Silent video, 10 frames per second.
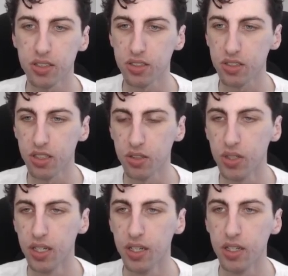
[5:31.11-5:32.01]
So
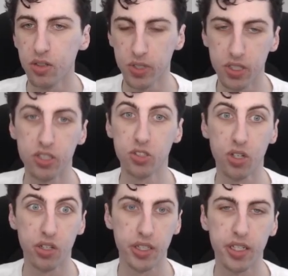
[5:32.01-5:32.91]
really
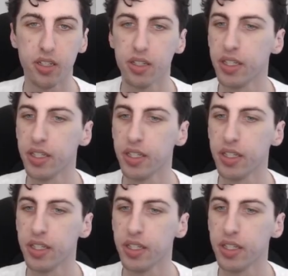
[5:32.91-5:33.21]
strong there.